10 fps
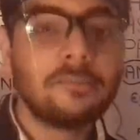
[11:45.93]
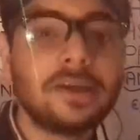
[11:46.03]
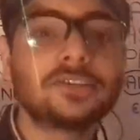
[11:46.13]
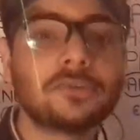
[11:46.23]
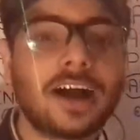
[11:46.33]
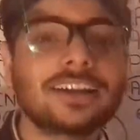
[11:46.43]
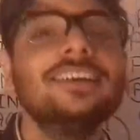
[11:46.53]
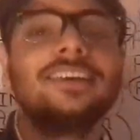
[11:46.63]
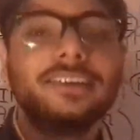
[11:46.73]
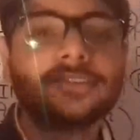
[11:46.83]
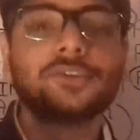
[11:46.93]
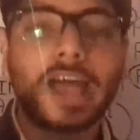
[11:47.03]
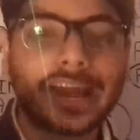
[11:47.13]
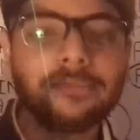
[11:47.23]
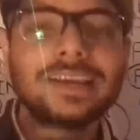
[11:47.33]
Means what? So
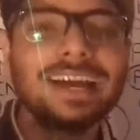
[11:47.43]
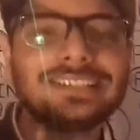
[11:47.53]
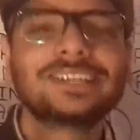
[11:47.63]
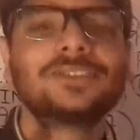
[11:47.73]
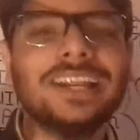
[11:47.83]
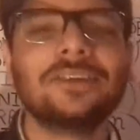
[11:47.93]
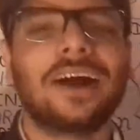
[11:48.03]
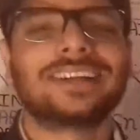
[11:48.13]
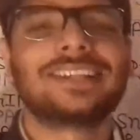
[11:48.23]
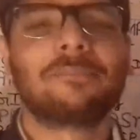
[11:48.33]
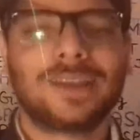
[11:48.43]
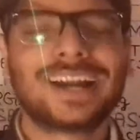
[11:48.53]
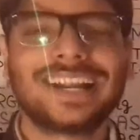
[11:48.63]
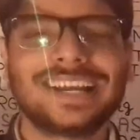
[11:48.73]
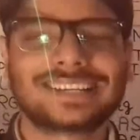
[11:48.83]
anemia is actually what? The
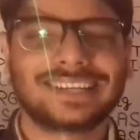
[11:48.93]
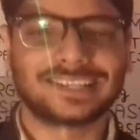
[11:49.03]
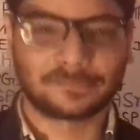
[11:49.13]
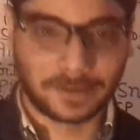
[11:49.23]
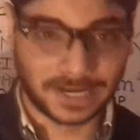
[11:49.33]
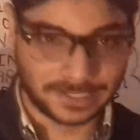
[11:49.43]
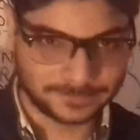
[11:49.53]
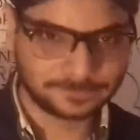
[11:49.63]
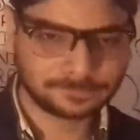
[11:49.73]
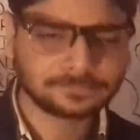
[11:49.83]
bloodlessness. Fine.